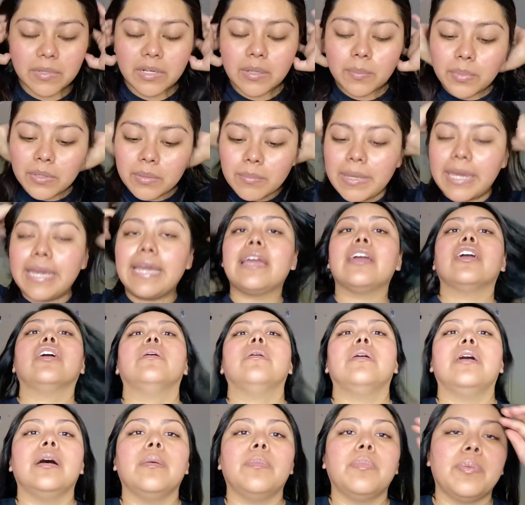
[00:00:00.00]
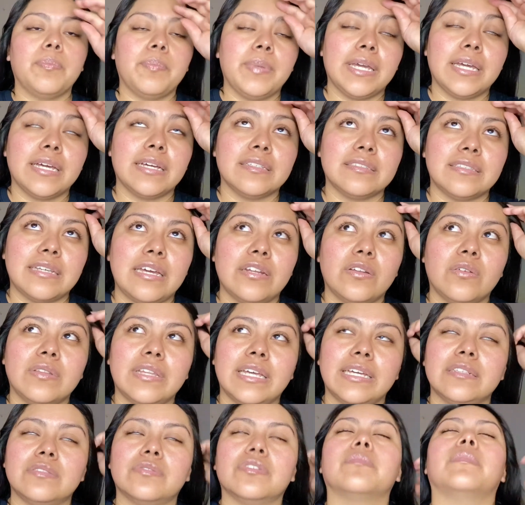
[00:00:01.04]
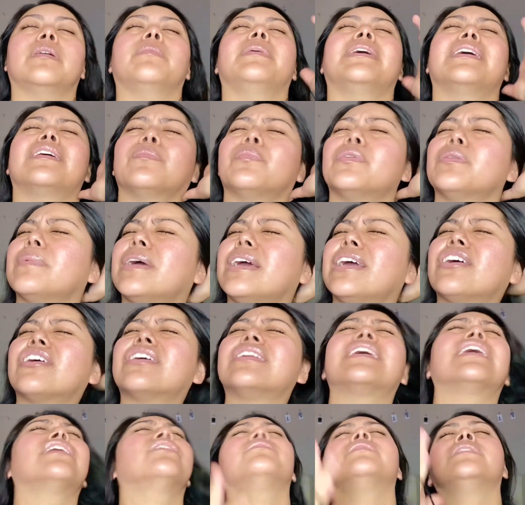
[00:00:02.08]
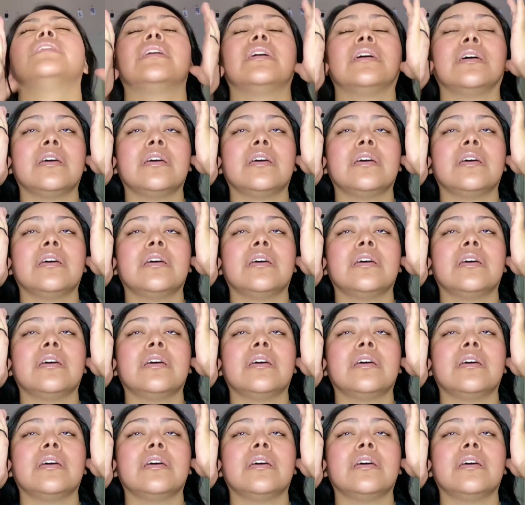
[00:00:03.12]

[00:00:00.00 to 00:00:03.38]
to put my hair up because I don't like doing my makeup with my hair down.